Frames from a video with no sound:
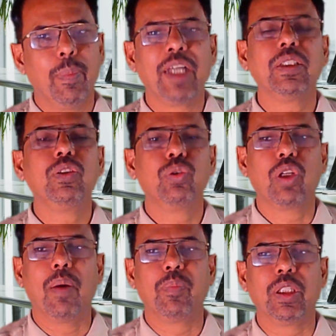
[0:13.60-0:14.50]
Imagine two
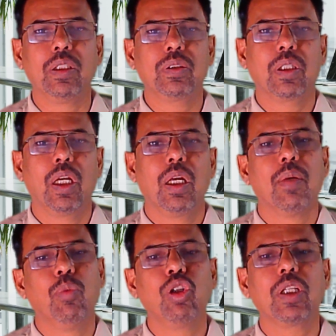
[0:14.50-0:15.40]
companies,
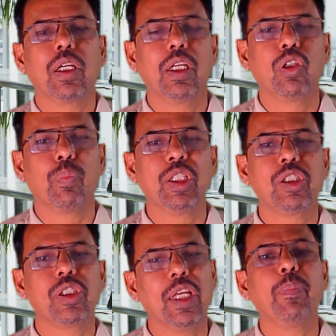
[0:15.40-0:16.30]
both earning
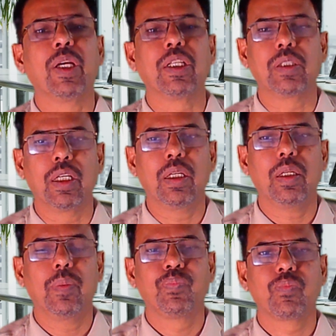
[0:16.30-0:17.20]
rupees 10 per share,
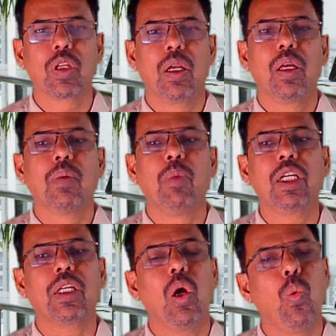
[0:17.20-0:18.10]

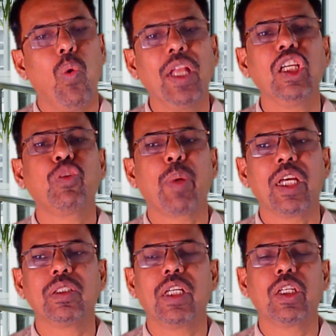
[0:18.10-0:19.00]
but one is
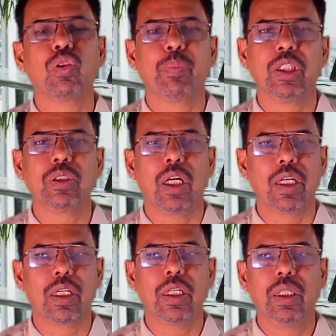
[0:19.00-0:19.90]
priced at rupees
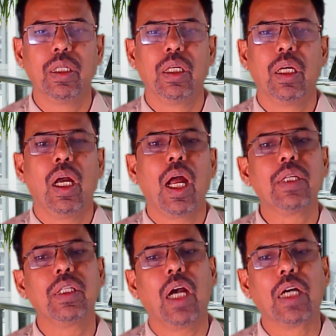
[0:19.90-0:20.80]
100
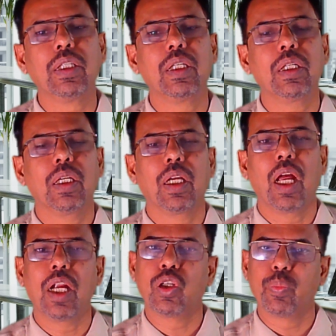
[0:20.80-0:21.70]
and the other
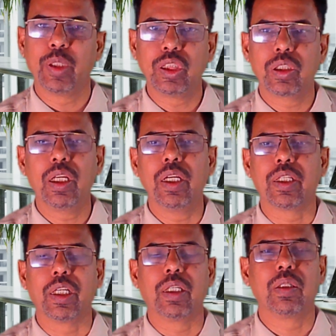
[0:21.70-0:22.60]
at rupees
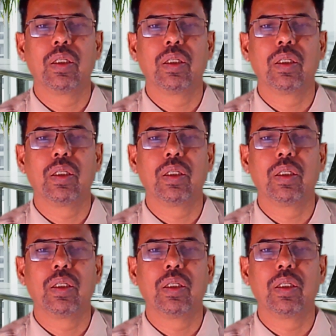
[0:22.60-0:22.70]
300.